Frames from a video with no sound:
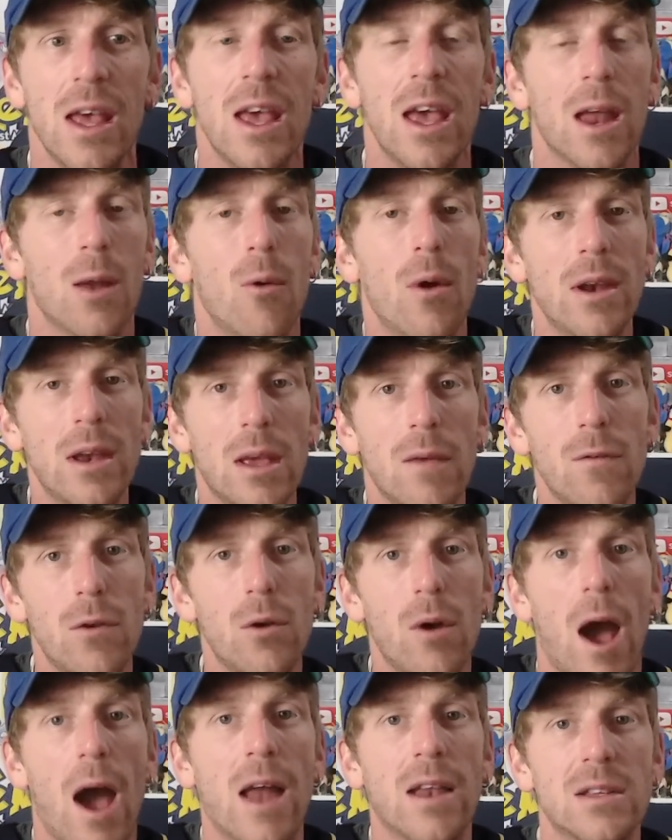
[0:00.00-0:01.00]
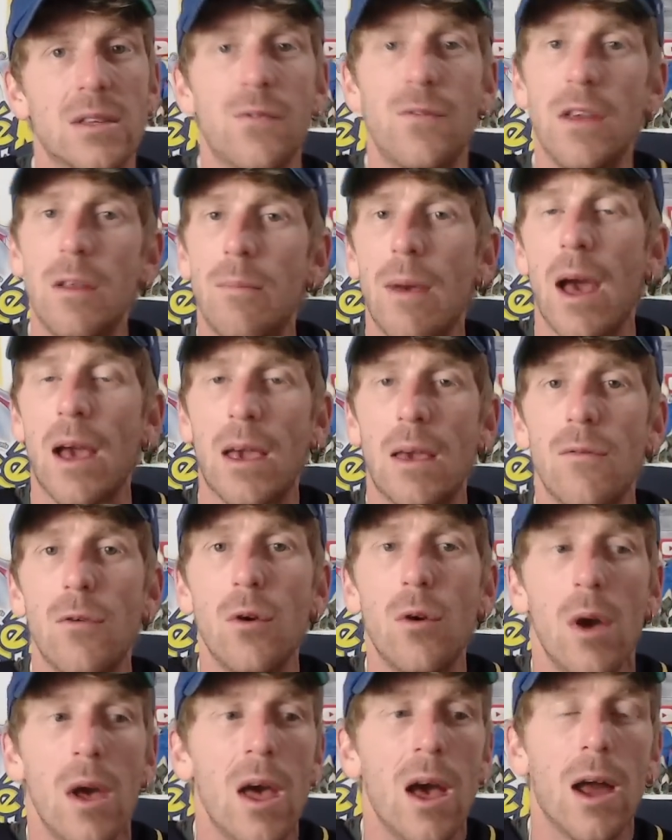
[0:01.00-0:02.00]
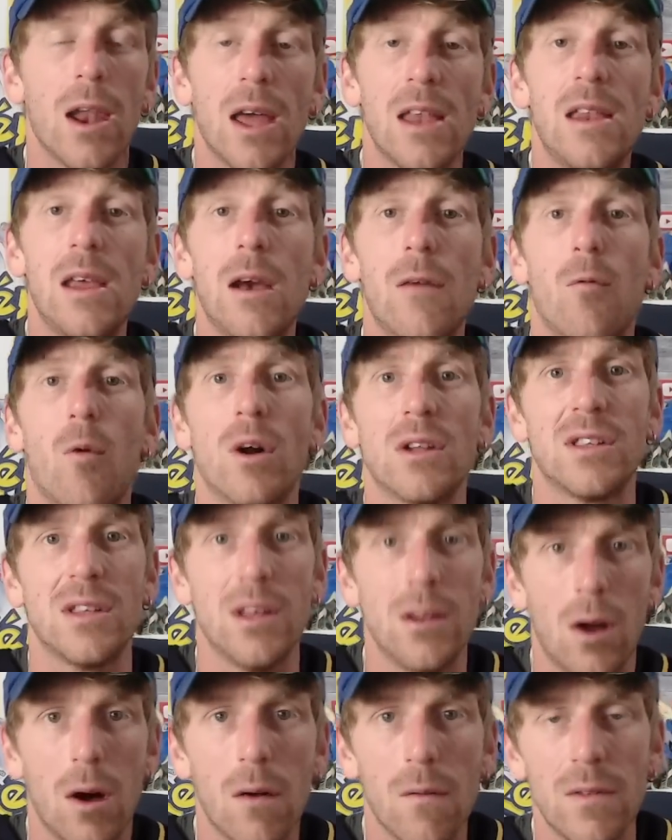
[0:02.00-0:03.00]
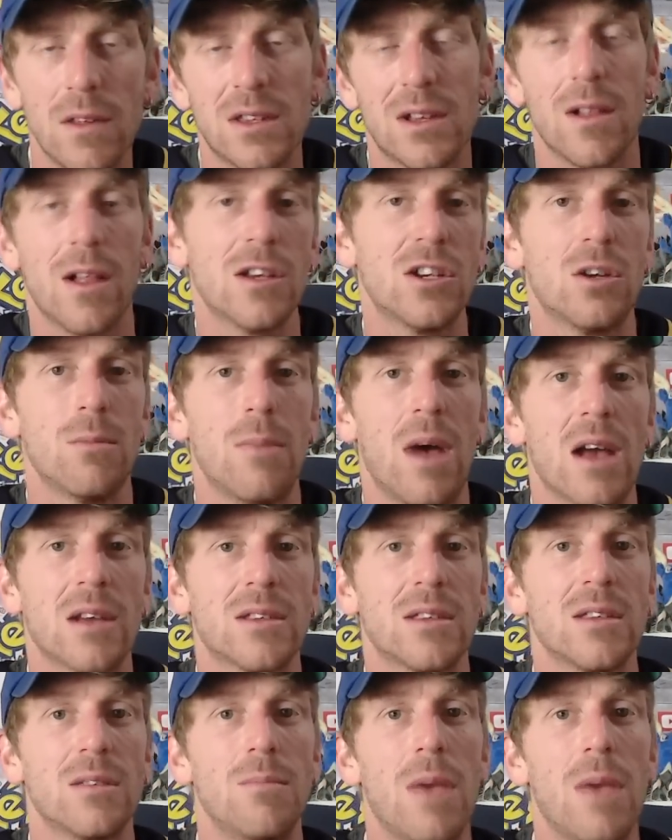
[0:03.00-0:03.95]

And I wanted to give you honest feedback, give you an idea of what's in all of these collection boxes,